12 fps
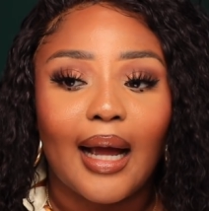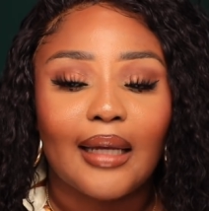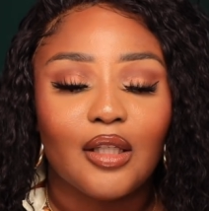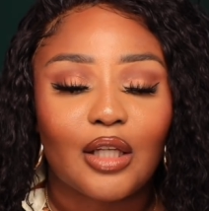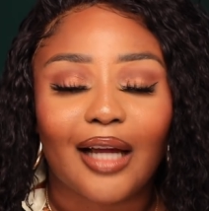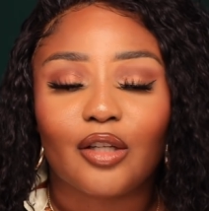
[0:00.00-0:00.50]

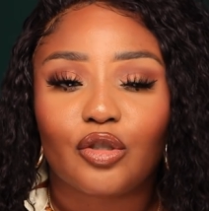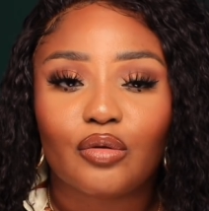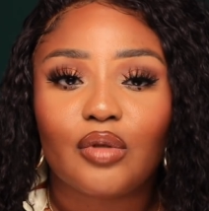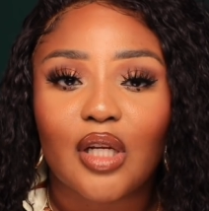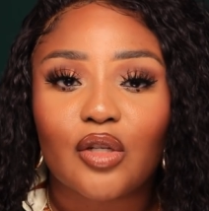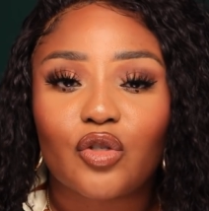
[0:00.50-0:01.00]
I
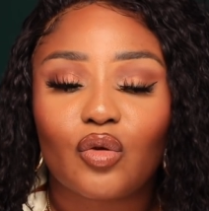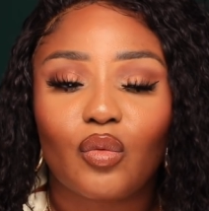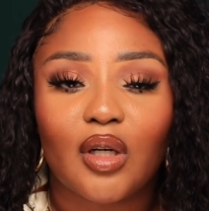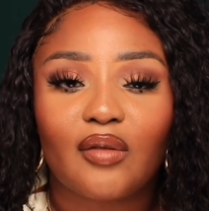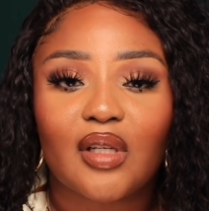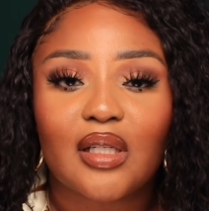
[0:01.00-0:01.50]
do need to
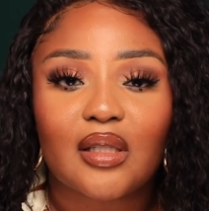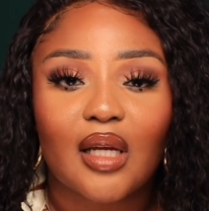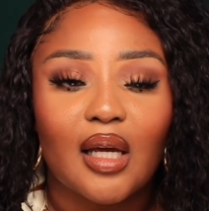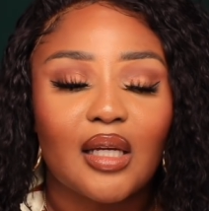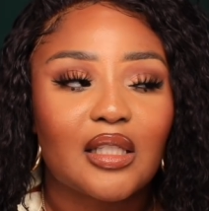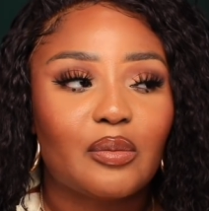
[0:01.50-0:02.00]
one of these
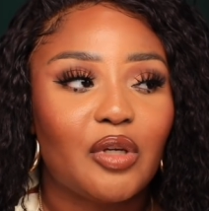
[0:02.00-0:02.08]
days,